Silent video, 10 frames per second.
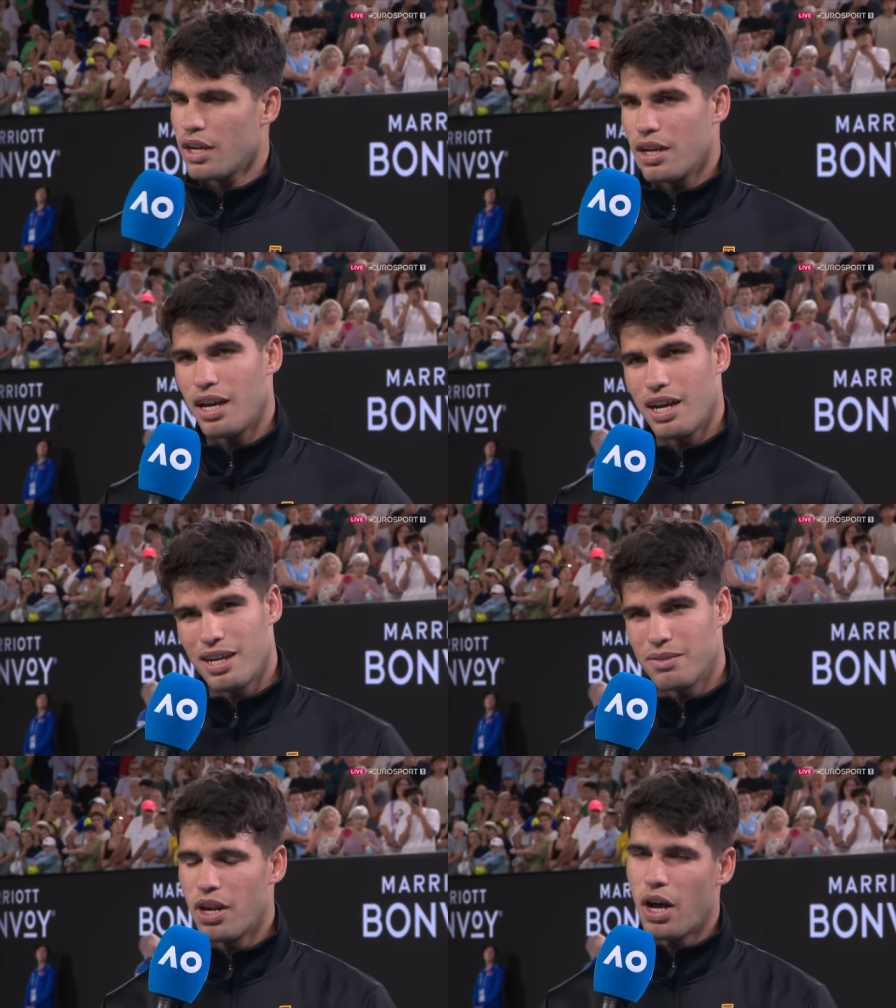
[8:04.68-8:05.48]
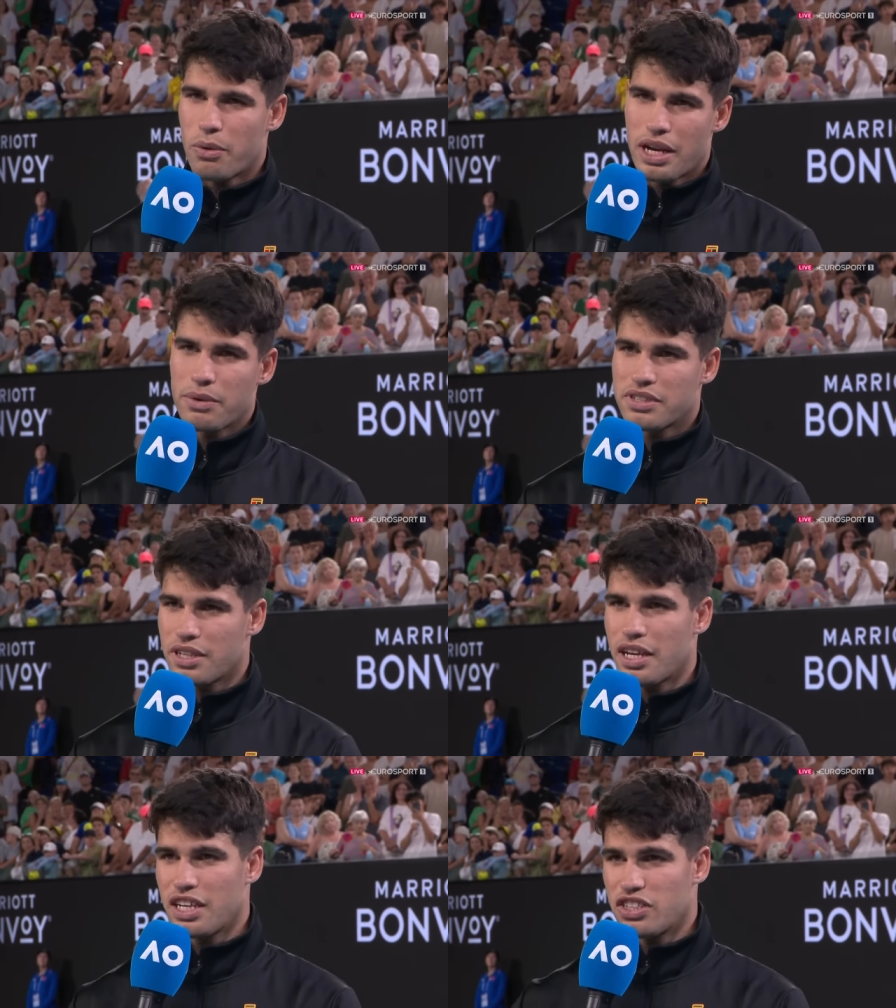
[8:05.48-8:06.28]
No, when I was
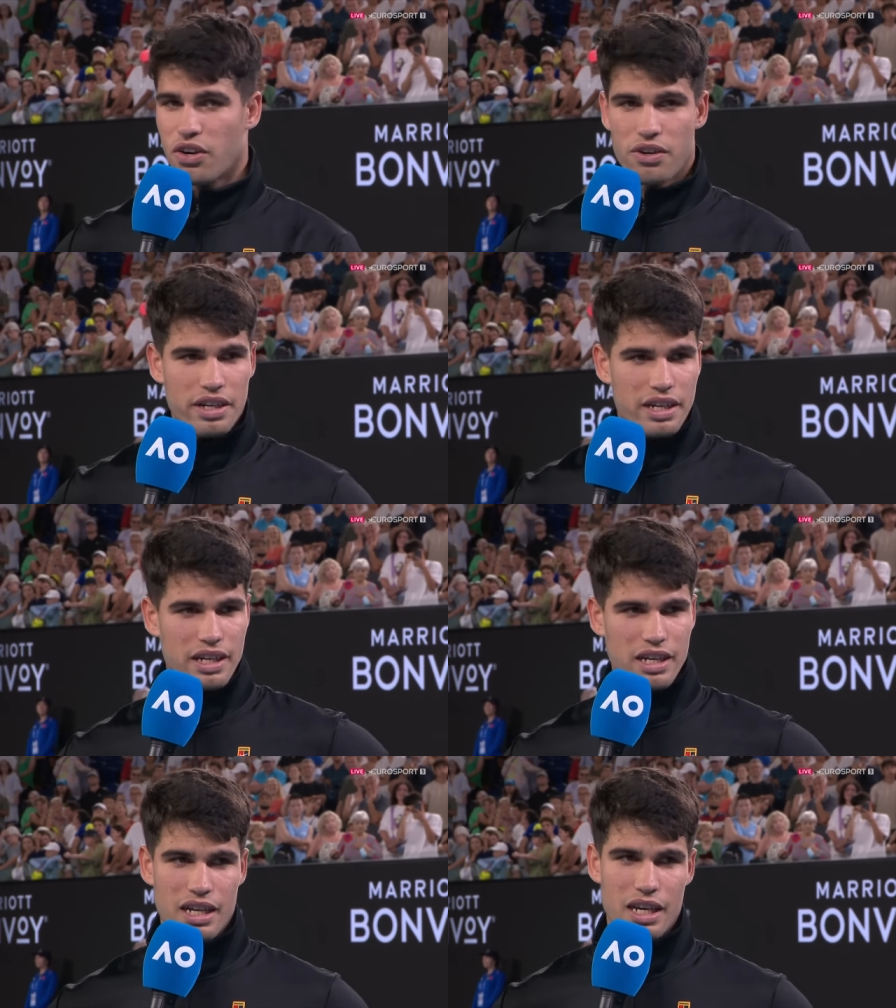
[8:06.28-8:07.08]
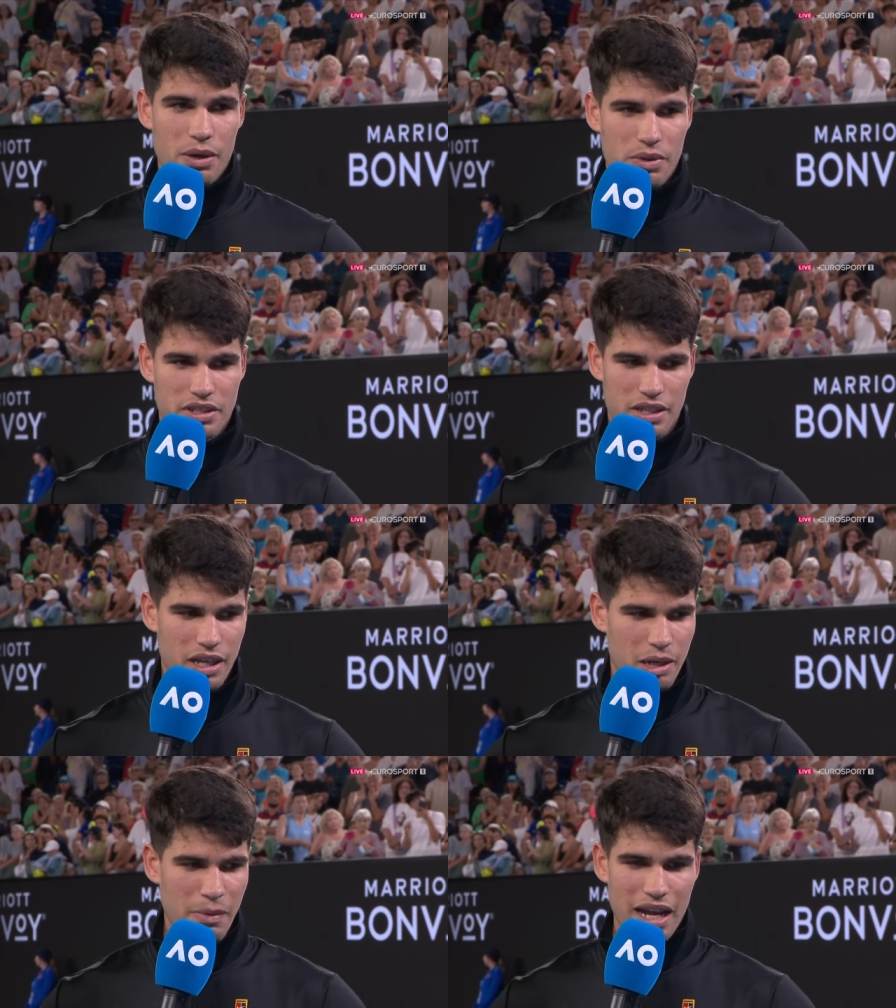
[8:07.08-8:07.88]
younger, I was
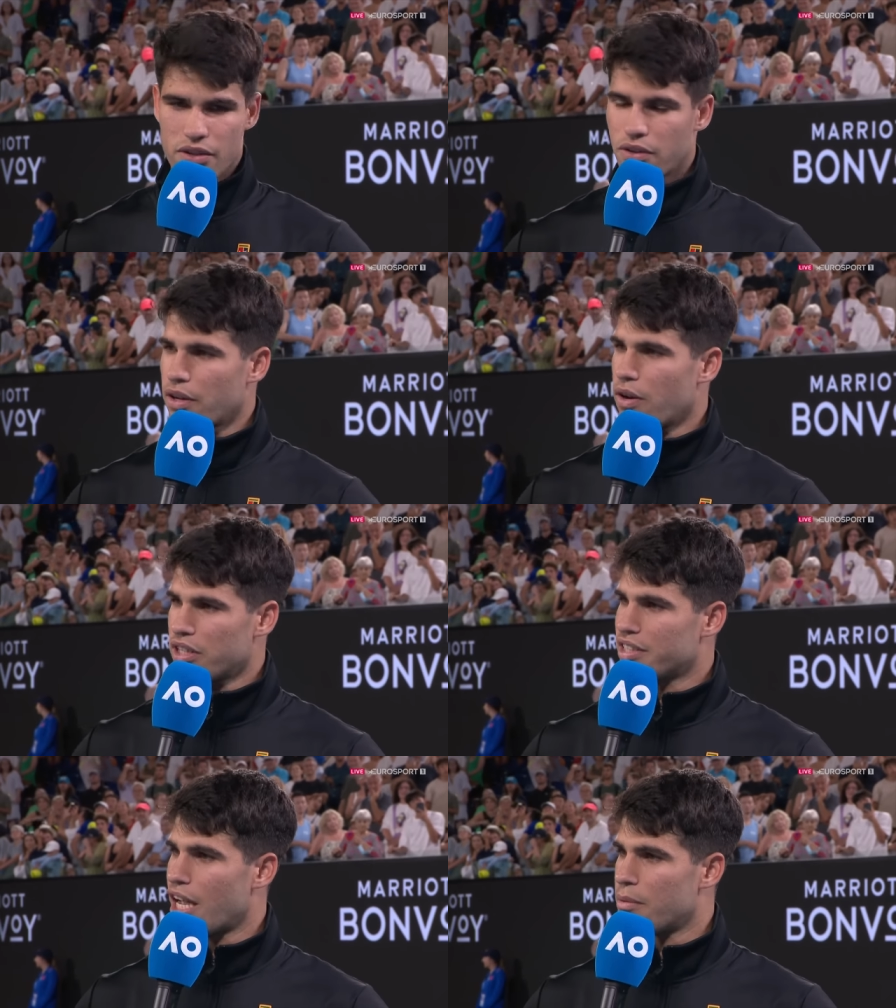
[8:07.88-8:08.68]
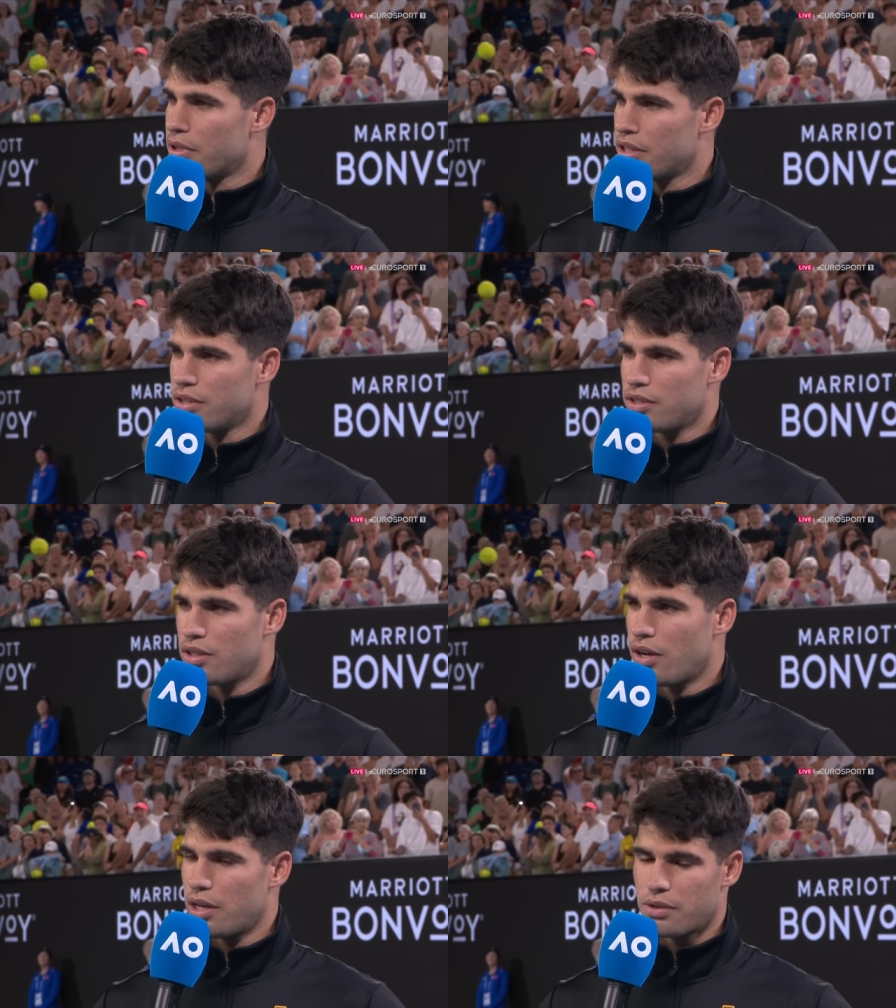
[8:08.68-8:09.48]
mad all the time. You
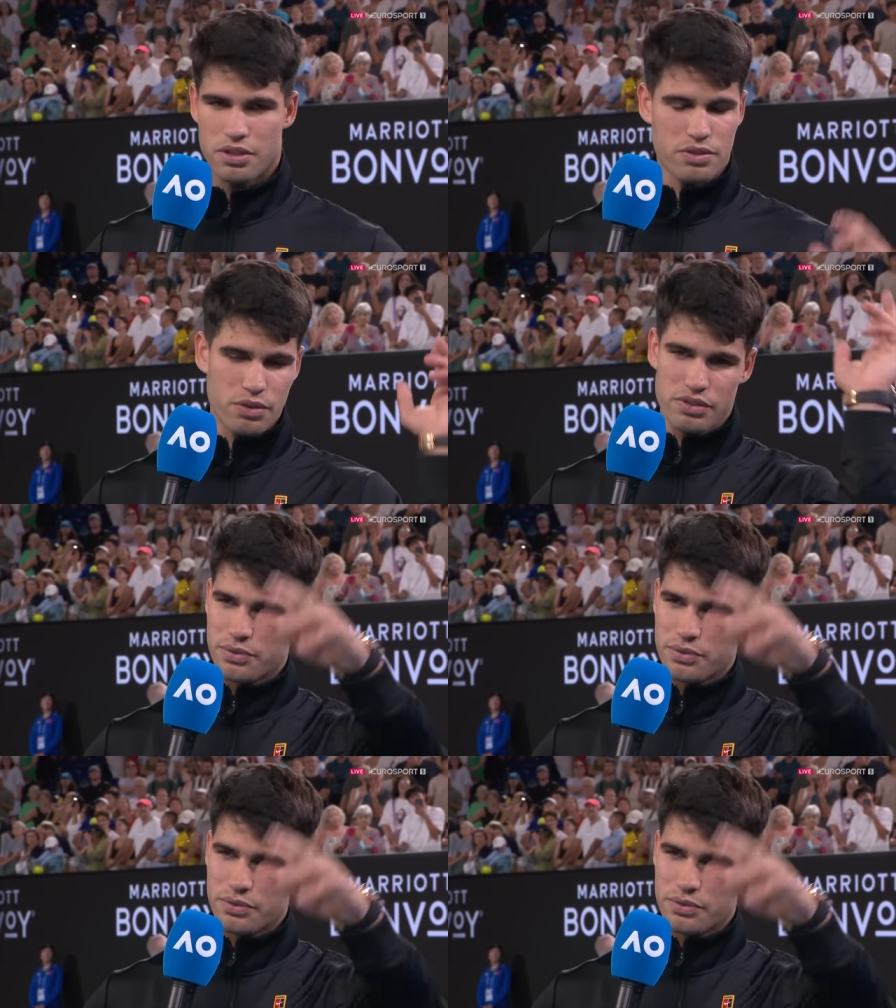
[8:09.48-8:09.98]
know, I threw the